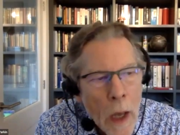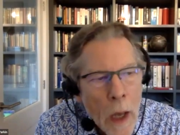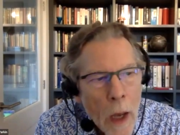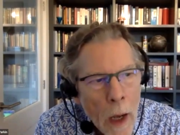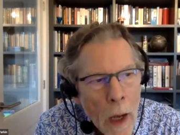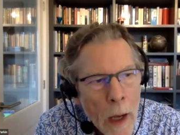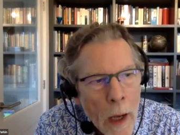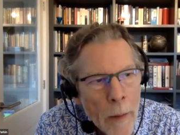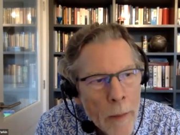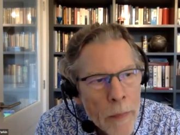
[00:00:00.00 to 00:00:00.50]

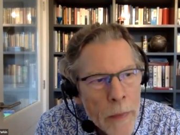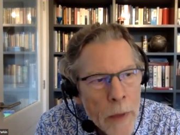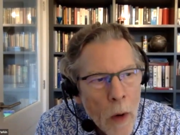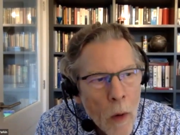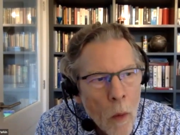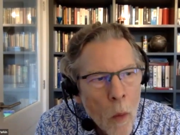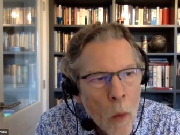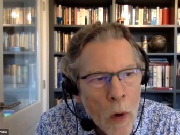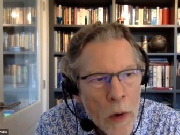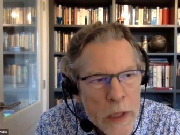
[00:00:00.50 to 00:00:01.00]
Um,
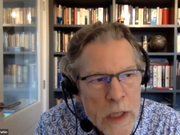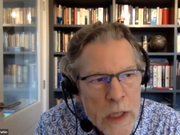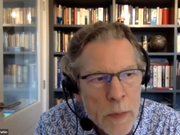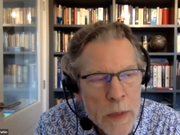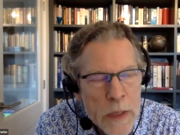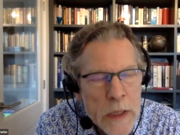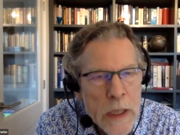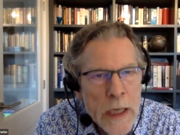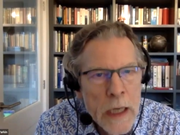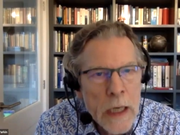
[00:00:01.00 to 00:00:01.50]
what is
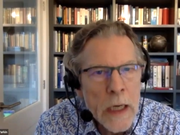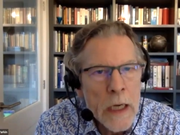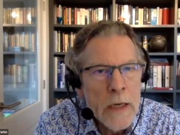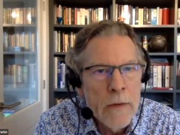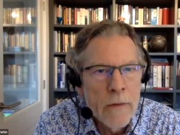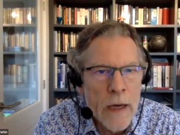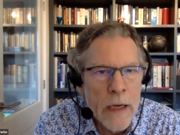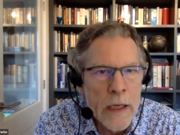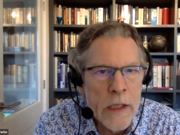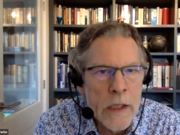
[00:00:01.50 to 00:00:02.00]
particularly
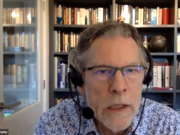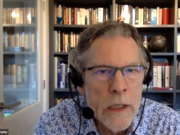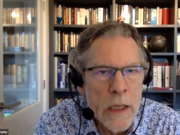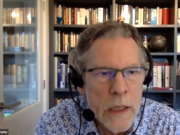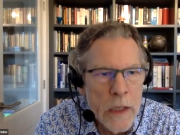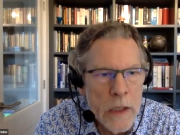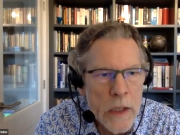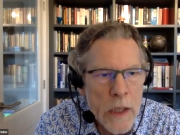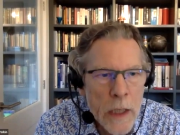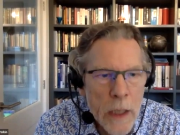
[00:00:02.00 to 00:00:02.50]

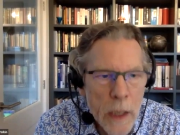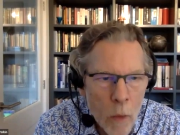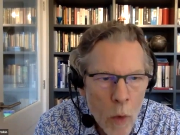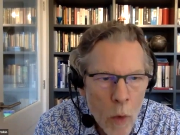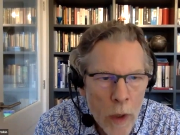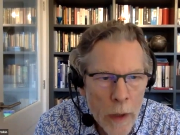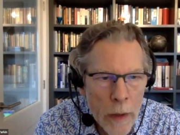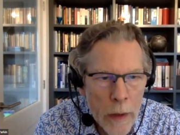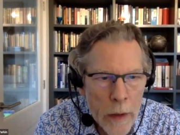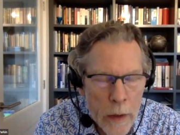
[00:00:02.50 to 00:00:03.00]
fascinating, and
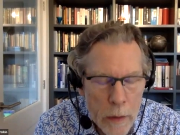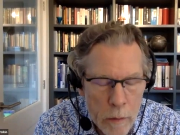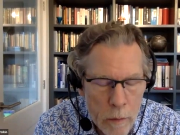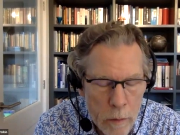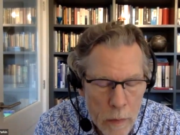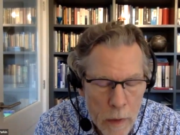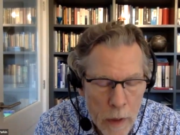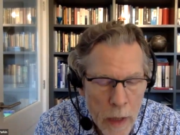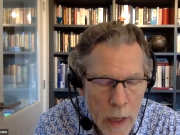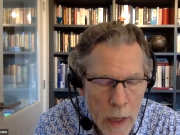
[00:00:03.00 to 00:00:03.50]
what
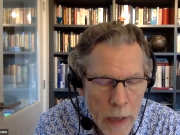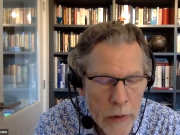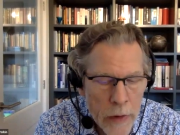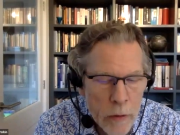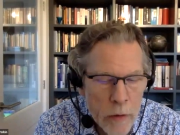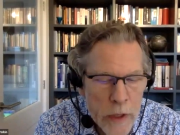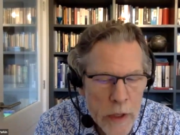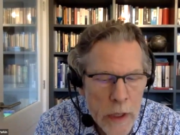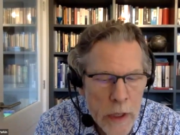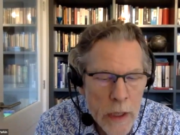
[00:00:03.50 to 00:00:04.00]
uh, and the
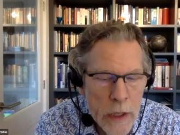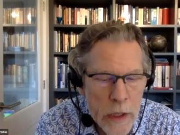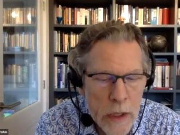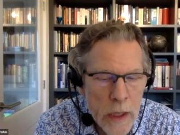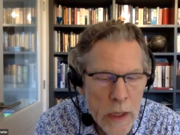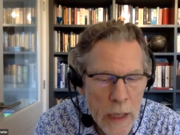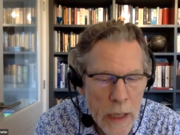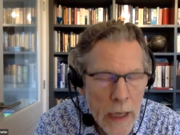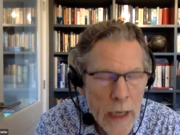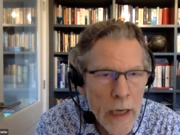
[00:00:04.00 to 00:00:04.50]
research
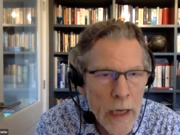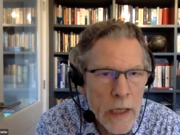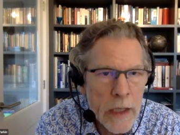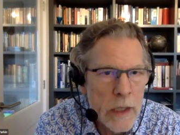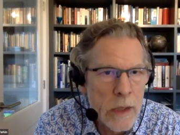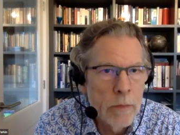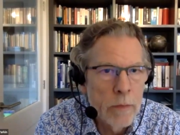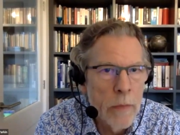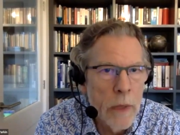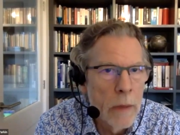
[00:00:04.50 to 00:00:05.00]
that
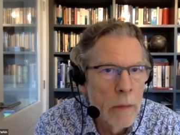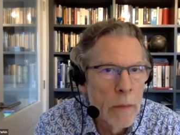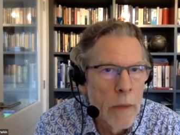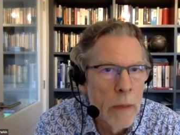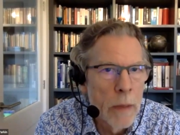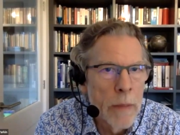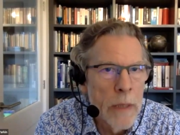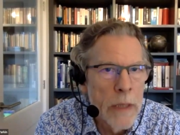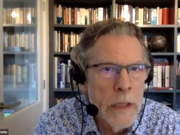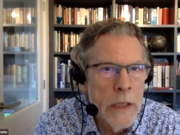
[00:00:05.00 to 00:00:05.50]
has uh,
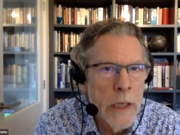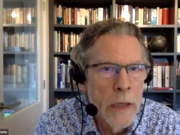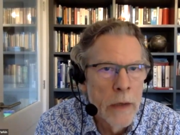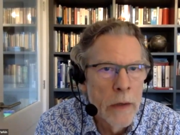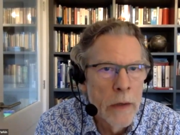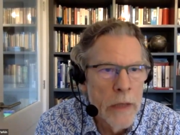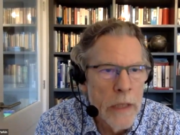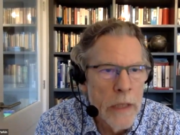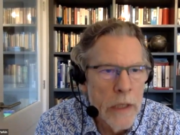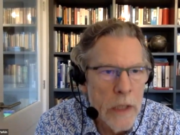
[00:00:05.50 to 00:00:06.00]
been done
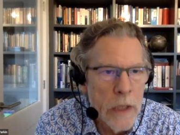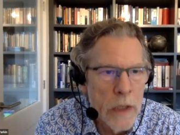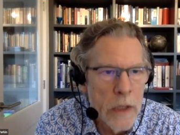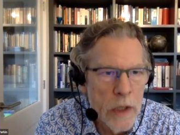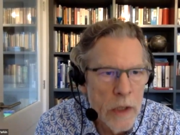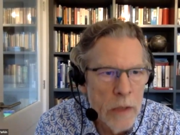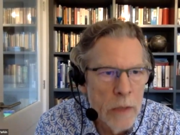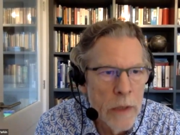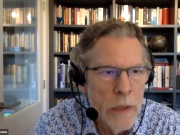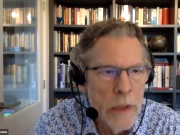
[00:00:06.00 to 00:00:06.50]
on these
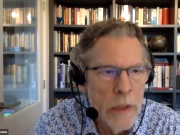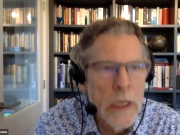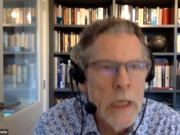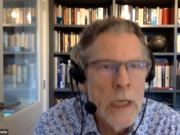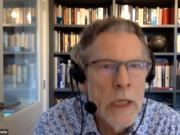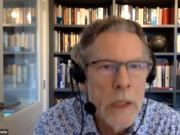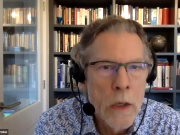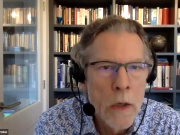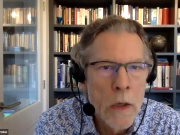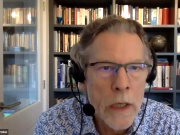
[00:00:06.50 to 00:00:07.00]
instruments
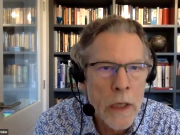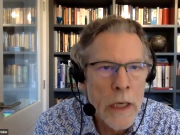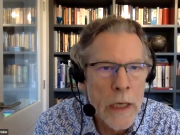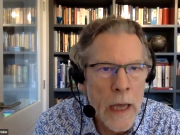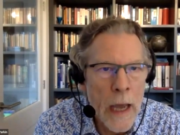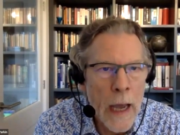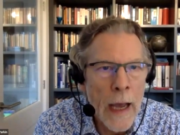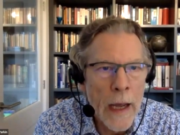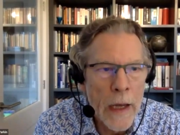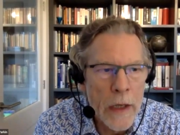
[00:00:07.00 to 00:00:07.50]
is
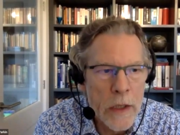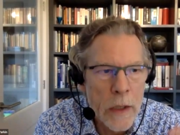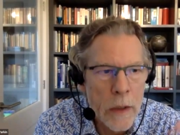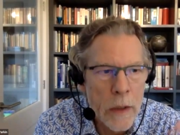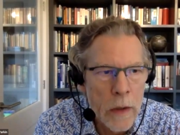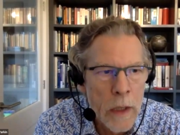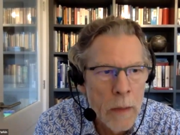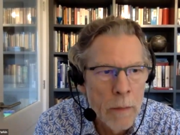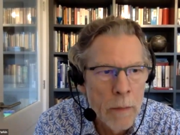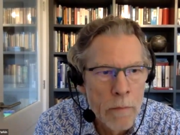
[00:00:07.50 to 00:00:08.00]
looking at
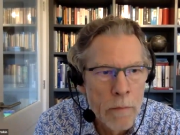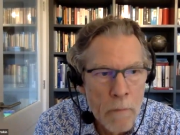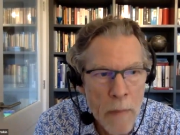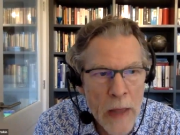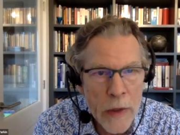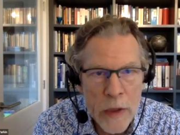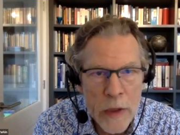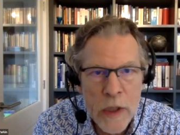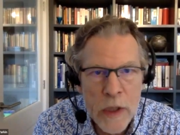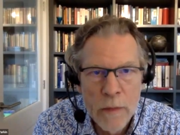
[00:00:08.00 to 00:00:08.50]
the
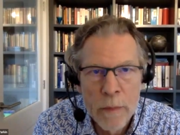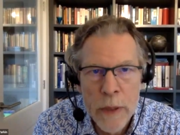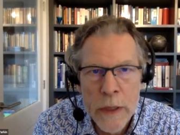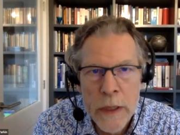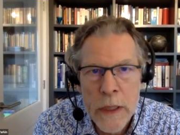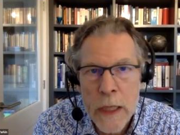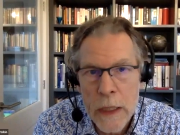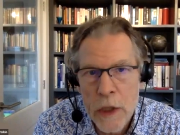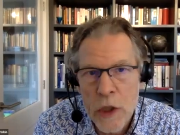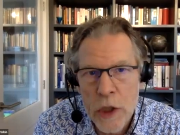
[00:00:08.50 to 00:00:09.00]
methods of
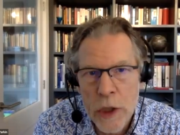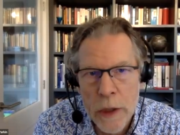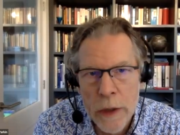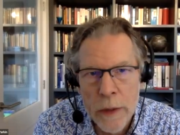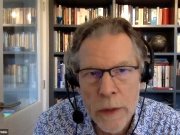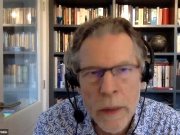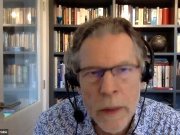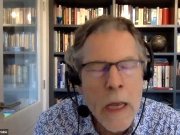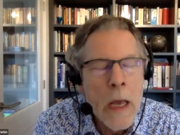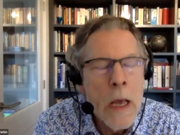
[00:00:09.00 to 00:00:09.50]

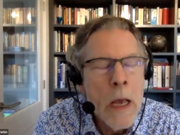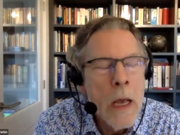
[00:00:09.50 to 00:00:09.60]
production,